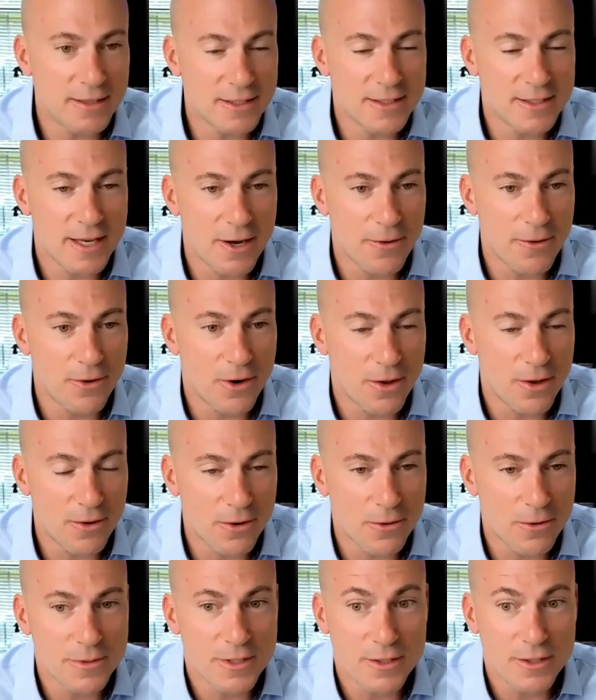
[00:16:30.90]
on the sale of their
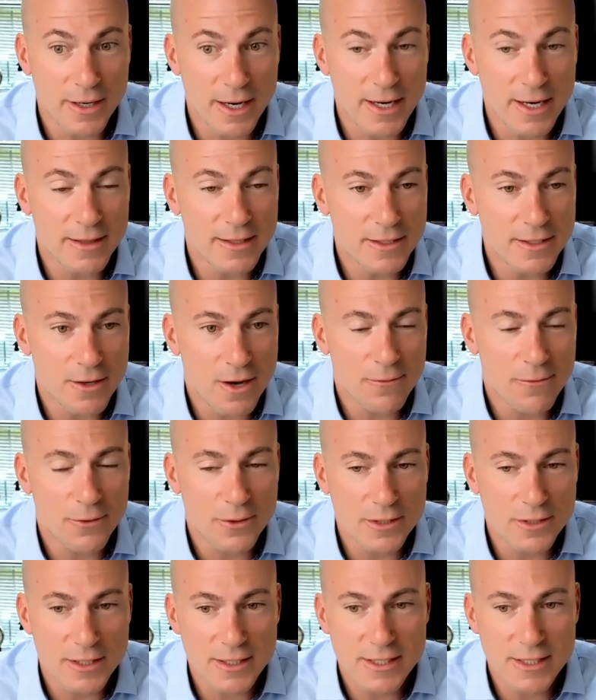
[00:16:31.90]
other homes, and they're getting these
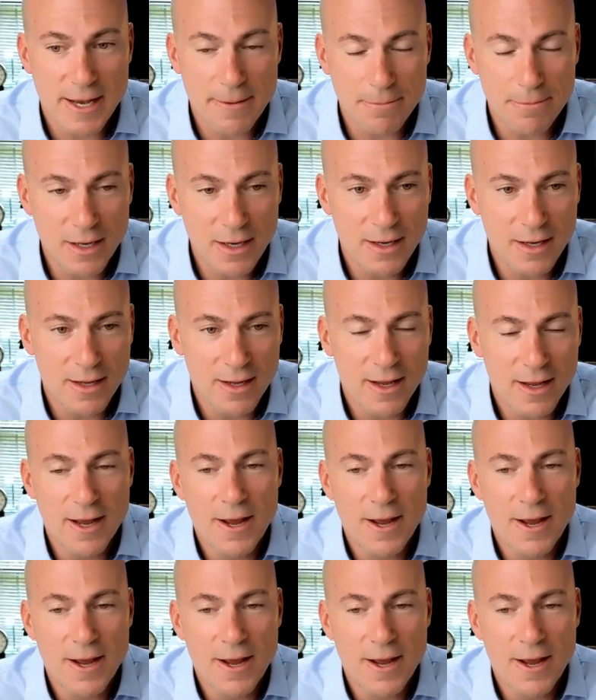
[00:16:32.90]
offers accepted.